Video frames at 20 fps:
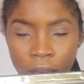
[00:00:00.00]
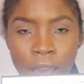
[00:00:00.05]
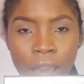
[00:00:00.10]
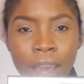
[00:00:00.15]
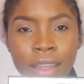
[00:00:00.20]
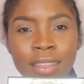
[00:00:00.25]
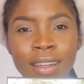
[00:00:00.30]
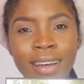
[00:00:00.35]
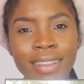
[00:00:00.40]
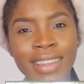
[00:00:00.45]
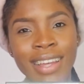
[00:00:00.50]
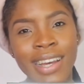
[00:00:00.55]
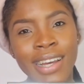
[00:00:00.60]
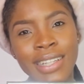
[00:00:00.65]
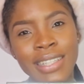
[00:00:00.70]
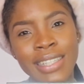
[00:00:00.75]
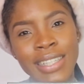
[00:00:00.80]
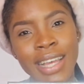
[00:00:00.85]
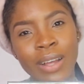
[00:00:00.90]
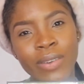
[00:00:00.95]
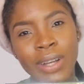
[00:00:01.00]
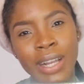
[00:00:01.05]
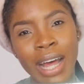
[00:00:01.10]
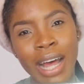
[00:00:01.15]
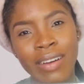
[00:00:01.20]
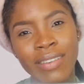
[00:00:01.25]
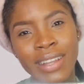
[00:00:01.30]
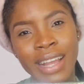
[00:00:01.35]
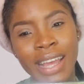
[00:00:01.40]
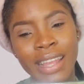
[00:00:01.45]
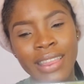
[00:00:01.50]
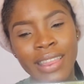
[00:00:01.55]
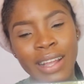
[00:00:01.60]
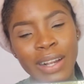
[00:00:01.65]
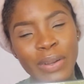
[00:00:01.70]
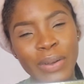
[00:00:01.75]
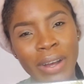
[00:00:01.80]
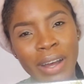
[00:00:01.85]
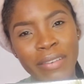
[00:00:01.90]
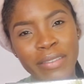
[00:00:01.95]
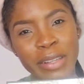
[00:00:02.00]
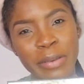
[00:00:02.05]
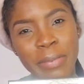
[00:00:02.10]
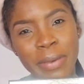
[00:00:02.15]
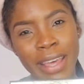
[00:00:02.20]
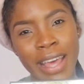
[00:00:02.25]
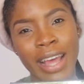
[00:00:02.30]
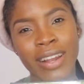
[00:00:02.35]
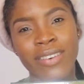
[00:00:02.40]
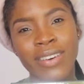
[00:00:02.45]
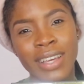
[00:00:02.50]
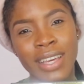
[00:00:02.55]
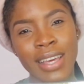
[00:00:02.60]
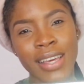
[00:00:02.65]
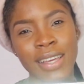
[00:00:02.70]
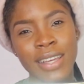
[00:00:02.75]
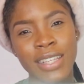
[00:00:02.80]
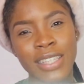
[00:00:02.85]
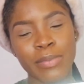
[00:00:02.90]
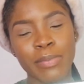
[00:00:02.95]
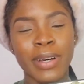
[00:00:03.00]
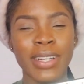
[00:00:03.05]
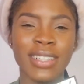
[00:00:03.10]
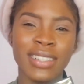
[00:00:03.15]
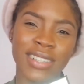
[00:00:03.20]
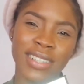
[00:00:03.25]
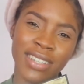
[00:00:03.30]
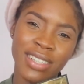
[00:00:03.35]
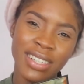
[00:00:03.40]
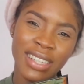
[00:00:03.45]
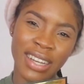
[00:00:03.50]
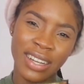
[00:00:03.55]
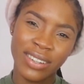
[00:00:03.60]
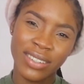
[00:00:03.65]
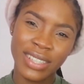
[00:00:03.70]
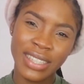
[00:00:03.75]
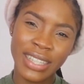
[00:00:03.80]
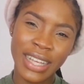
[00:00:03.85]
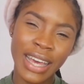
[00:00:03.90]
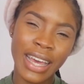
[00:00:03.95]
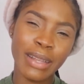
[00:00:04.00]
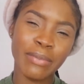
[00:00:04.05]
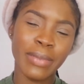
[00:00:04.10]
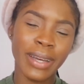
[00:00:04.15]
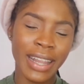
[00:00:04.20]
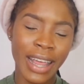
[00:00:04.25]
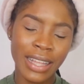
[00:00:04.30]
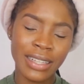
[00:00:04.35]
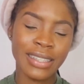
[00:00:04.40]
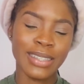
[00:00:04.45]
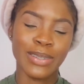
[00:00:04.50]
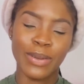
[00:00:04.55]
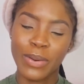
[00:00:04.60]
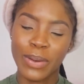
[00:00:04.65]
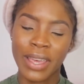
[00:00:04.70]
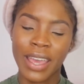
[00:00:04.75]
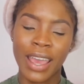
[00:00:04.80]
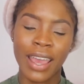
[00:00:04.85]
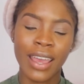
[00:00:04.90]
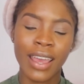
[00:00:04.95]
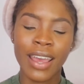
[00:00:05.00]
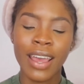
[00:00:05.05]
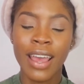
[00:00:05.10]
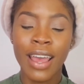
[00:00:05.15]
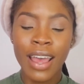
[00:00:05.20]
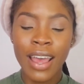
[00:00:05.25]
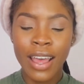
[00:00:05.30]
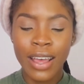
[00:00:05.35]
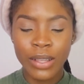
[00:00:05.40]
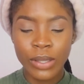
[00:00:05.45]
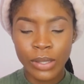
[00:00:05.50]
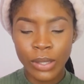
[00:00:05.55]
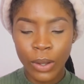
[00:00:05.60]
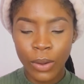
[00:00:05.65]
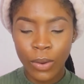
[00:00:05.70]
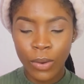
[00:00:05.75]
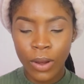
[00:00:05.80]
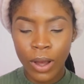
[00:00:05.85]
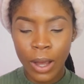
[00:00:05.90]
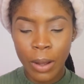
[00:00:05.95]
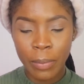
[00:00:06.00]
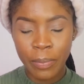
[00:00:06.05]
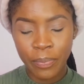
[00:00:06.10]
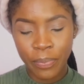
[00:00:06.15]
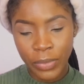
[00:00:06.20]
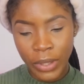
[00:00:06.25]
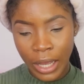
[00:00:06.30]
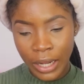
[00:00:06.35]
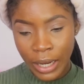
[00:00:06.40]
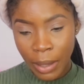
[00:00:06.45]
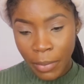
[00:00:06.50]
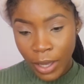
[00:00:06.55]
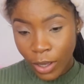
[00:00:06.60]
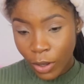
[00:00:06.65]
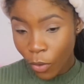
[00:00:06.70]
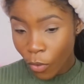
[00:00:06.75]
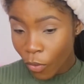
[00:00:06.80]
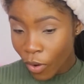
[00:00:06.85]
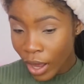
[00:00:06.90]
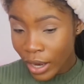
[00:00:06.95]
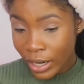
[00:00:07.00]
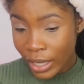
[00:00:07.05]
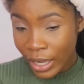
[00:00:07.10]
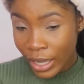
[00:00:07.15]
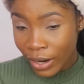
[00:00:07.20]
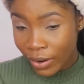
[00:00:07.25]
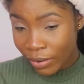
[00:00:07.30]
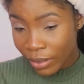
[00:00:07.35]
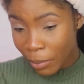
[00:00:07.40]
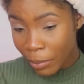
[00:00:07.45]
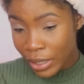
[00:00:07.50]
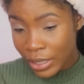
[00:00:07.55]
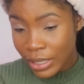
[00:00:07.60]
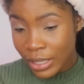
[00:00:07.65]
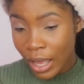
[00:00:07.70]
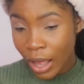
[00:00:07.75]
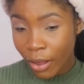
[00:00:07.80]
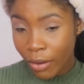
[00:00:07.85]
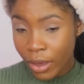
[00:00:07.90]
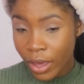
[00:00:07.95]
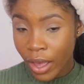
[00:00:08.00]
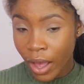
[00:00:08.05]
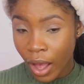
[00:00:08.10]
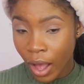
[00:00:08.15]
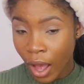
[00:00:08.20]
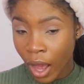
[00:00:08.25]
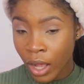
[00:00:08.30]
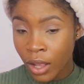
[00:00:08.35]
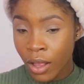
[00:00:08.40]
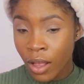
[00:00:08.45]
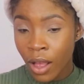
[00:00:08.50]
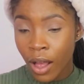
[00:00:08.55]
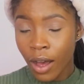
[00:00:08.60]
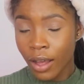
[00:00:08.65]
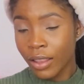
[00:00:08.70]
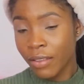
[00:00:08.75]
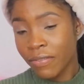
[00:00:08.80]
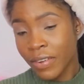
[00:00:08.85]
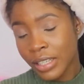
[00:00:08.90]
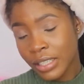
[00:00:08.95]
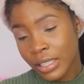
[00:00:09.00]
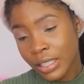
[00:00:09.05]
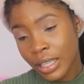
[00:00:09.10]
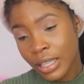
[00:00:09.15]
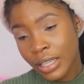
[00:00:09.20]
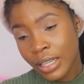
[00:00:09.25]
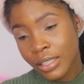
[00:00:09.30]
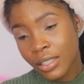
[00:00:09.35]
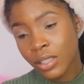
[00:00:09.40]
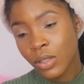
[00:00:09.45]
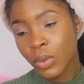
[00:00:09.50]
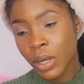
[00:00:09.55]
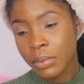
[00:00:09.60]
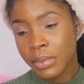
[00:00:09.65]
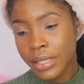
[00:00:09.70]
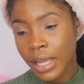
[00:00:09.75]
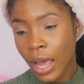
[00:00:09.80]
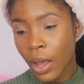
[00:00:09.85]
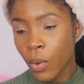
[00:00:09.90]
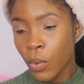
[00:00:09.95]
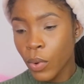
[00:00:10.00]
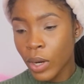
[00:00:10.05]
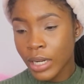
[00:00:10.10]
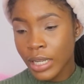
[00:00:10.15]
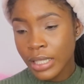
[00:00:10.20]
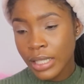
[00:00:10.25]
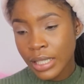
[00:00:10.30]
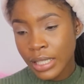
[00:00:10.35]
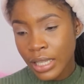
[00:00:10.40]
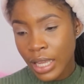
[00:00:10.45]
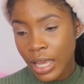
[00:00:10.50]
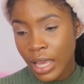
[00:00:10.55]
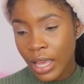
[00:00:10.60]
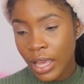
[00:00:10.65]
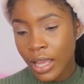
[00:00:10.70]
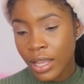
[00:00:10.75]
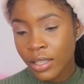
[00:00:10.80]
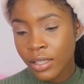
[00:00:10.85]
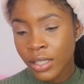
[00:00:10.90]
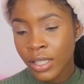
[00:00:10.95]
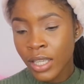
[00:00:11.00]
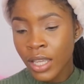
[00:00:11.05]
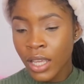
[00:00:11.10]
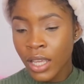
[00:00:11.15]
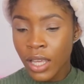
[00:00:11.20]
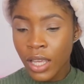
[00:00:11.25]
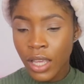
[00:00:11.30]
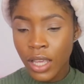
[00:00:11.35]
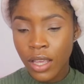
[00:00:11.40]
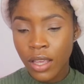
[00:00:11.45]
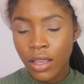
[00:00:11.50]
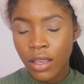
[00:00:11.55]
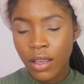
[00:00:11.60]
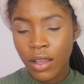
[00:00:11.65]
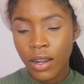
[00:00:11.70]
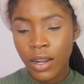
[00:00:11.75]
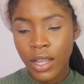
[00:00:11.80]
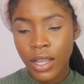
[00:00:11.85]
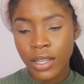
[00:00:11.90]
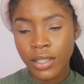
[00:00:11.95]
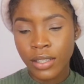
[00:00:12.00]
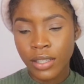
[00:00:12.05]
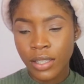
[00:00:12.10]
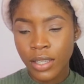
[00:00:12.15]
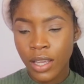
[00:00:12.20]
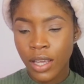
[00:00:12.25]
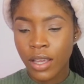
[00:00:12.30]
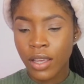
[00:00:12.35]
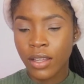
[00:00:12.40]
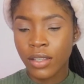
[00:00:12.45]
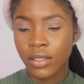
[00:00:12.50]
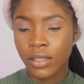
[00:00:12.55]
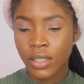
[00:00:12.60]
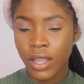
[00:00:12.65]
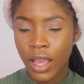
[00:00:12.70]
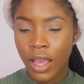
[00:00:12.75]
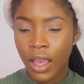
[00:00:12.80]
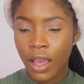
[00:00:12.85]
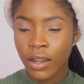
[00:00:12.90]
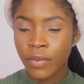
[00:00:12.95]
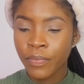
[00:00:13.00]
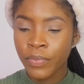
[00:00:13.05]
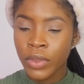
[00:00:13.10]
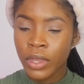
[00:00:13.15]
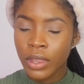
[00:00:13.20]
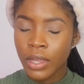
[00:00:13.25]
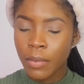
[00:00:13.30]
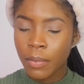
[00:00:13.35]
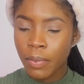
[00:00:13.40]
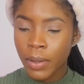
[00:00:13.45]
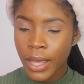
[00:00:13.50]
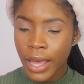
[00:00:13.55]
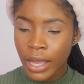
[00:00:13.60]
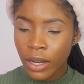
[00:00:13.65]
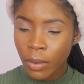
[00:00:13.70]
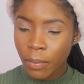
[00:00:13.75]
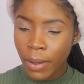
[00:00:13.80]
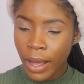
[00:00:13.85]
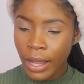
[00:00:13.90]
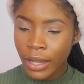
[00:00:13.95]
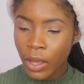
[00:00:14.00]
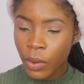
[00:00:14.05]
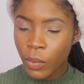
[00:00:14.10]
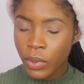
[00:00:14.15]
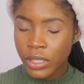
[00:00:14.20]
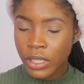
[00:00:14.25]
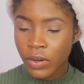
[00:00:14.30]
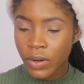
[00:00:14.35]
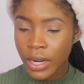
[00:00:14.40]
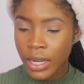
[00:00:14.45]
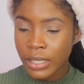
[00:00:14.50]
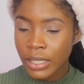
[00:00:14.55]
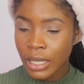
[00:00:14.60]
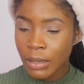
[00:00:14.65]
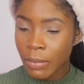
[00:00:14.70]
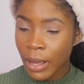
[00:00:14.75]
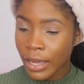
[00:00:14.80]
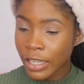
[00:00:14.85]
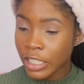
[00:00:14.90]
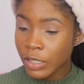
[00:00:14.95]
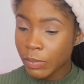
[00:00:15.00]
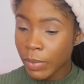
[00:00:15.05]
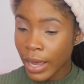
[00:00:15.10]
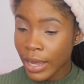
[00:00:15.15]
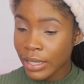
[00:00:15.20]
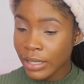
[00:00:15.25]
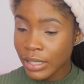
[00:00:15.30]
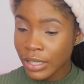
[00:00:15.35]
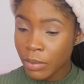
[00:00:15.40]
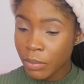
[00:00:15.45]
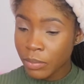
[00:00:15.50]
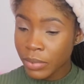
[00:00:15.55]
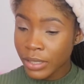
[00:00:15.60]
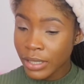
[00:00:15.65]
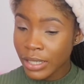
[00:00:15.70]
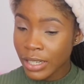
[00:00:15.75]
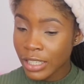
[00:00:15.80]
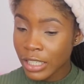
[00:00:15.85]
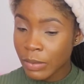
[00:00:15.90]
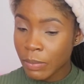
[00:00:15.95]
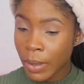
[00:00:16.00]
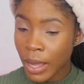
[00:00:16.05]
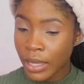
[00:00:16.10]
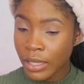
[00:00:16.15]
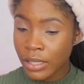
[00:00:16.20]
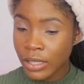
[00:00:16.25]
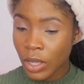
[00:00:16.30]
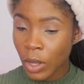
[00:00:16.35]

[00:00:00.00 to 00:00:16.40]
I thought the inside would have like the look of the piano keys, but it's just the outside, but that's okay. So let me go on here and let me tell y'all on the Faces and Laces website what it says. And it says that the piano palette was created by Spice, simple to spice